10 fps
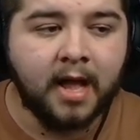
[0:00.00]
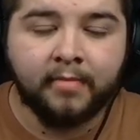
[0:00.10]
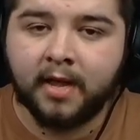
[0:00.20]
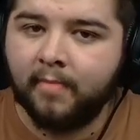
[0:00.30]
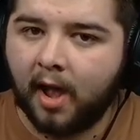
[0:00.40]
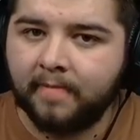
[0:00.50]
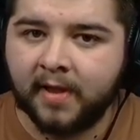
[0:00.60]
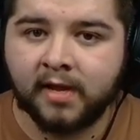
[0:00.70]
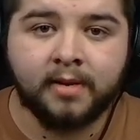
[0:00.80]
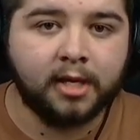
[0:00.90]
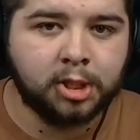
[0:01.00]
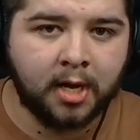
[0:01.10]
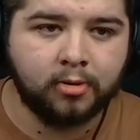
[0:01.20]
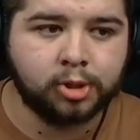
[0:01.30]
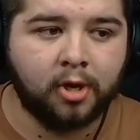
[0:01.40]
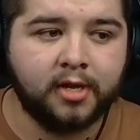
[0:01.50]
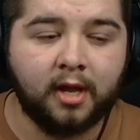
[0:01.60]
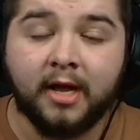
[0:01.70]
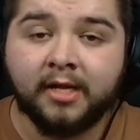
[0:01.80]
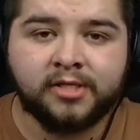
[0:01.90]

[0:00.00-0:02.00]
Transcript: But in my opinion, a shadow striker,